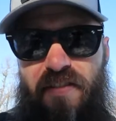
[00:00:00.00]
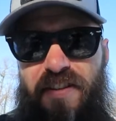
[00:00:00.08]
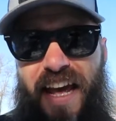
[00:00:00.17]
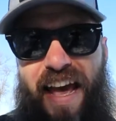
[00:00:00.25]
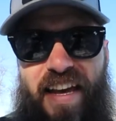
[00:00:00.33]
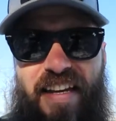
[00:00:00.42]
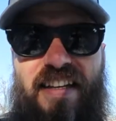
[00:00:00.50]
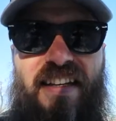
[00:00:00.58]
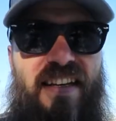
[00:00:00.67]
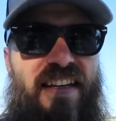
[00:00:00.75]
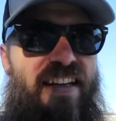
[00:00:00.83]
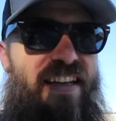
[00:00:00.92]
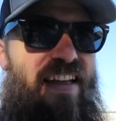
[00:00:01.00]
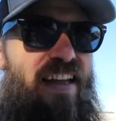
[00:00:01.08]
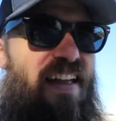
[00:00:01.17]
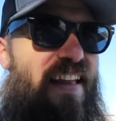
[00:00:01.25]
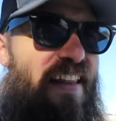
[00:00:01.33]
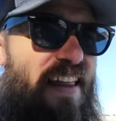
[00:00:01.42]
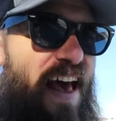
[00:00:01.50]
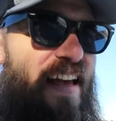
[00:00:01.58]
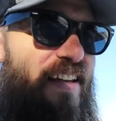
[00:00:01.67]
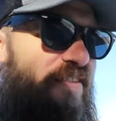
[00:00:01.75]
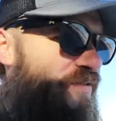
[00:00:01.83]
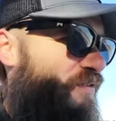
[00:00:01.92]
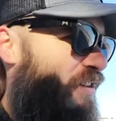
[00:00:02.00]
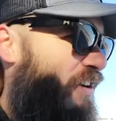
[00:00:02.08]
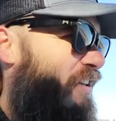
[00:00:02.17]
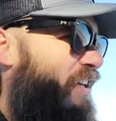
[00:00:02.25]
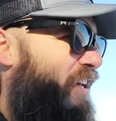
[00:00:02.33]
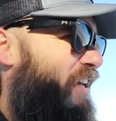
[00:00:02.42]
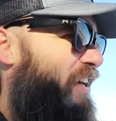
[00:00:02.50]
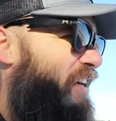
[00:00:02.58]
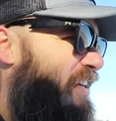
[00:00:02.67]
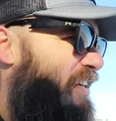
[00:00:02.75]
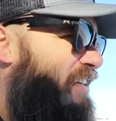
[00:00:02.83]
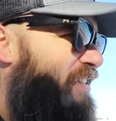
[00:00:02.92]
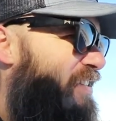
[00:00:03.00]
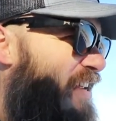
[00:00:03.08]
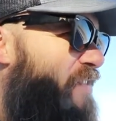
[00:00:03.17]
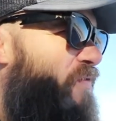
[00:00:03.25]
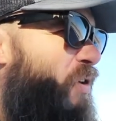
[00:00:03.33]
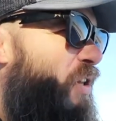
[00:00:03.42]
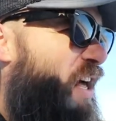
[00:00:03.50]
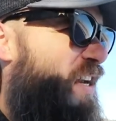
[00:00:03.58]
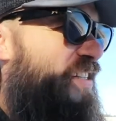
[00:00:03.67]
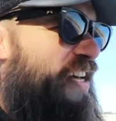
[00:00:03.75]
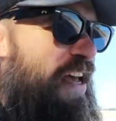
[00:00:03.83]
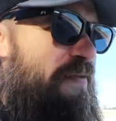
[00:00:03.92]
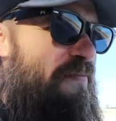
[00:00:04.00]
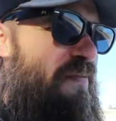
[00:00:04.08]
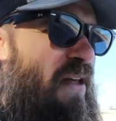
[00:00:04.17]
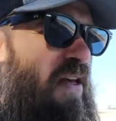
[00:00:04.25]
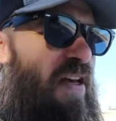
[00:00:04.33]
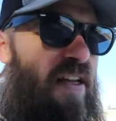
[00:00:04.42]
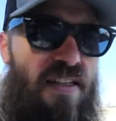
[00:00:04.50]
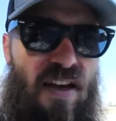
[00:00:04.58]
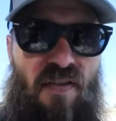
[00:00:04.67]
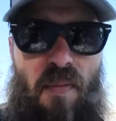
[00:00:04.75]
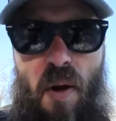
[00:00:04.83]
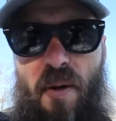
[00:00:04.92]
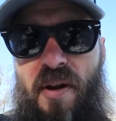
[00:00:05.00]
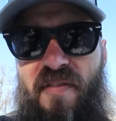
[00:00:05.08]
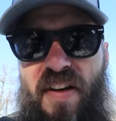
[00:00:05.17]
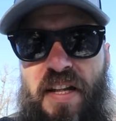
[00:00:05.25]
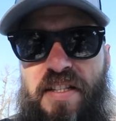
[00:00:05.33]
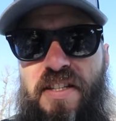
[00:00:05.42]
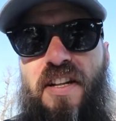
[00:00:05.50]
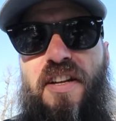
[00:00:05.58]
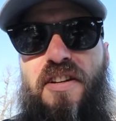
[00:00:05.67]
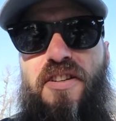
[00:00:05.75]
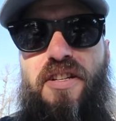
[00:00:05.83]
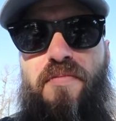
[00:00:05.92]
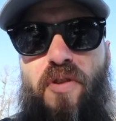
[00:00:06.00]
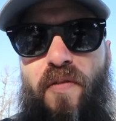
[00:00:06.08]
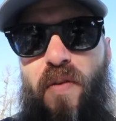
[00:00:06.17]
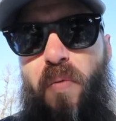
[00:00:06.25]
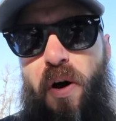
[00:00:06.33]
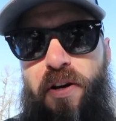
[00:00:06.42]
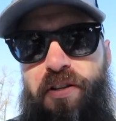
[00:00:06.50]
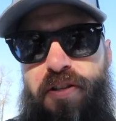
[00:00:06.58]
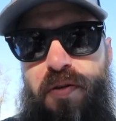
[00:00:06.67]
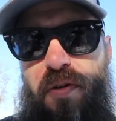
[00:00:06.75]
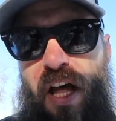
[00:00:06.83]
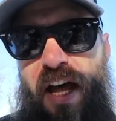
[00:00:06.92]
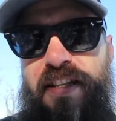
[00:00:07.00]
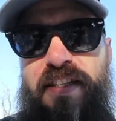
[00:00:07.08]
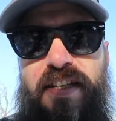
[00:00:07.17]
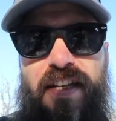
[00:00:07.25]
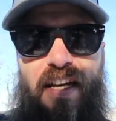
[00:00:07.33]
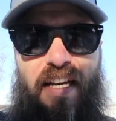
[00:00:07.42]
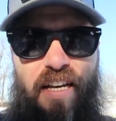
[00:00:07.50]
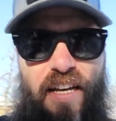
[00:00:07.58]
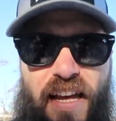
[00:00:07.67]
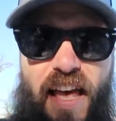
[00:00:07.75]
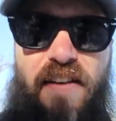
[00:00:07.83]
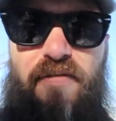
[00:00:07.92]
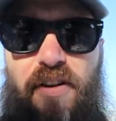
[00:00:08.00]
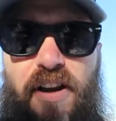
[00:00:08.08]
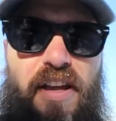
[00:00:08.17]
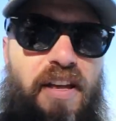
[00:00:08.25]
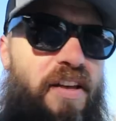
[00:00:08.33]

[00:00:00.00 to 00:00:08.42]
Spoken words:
other day, that can really save you a lot of time to have a permanent fence so that you're just moving one or two lines every